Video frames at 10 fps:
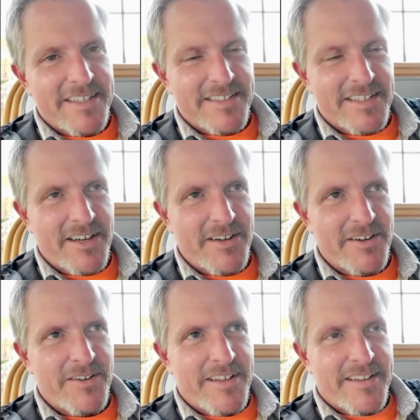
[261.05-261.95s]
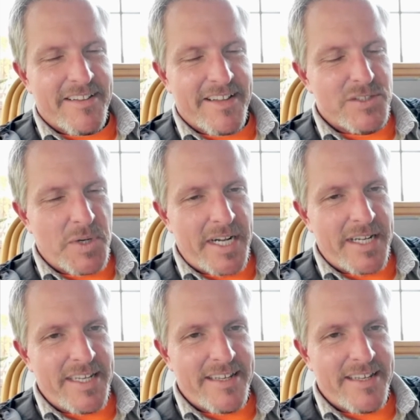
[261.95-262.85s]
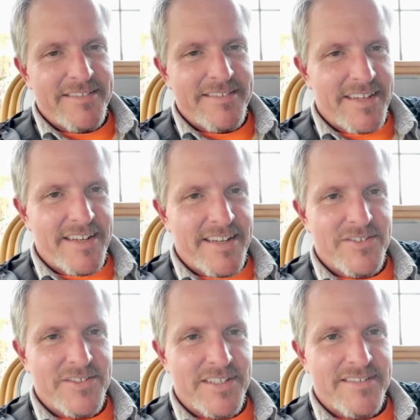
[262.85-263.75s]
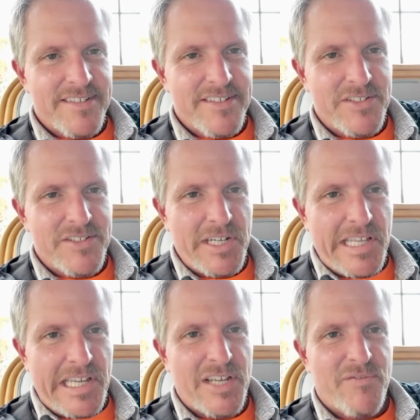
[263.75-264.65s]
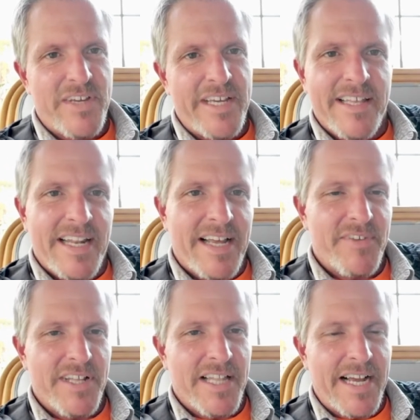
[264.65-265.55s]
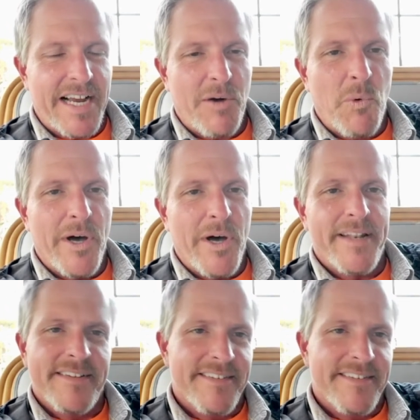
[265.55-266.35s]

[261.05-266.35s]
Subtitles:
So that's what I did. And it was a really good feeling. I felt like I won.